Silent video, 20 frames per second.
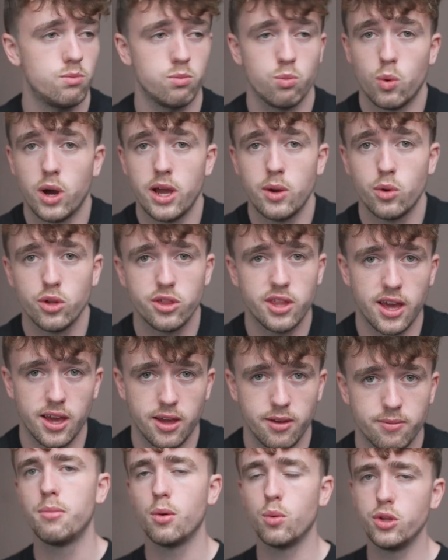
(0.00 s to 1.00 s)
why would they?
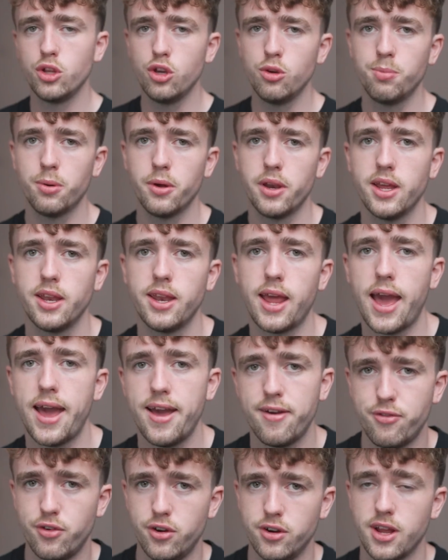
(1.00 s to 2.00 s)
But when you put in
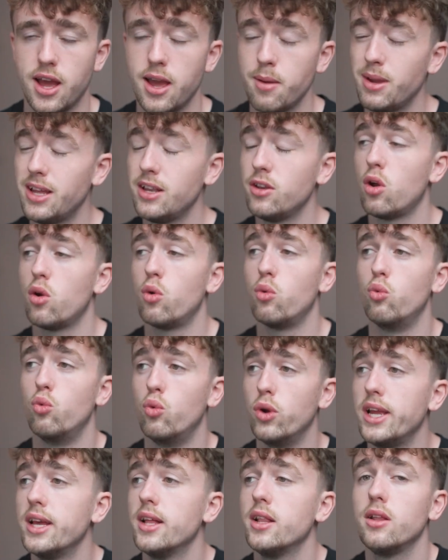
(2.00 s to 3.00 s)
effort, I mean
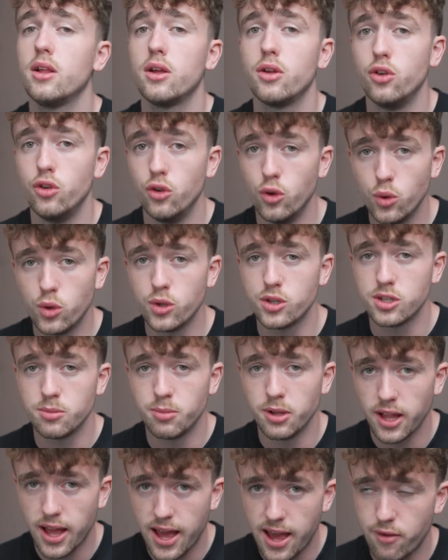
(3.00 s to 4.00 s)
real
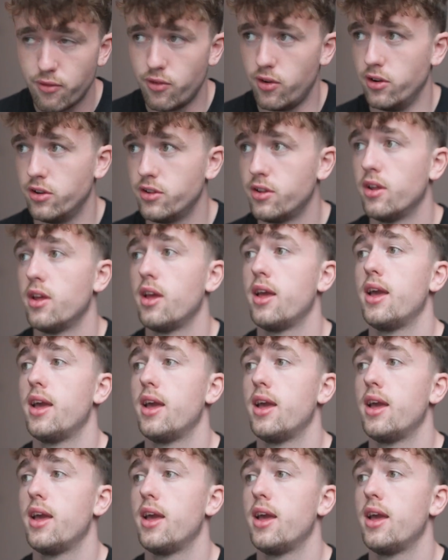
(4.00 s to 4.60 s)
noticeable effort,